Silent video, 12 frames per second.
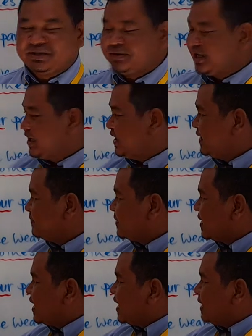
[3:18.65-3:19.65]
Okay,
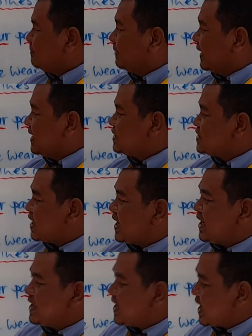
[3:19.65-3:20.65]
I plant,
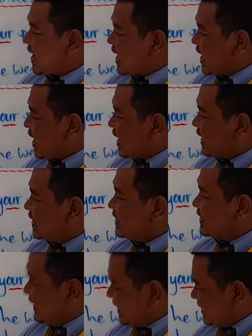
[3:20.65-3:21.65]
I
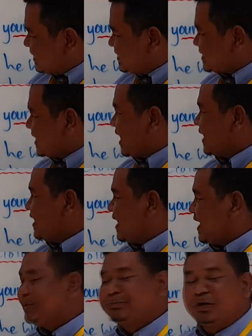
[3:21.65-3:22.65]
is, I
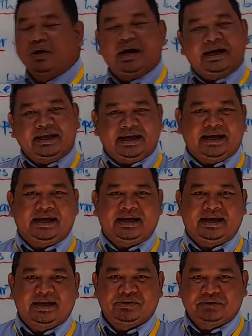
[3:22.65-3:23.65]
am, or I are.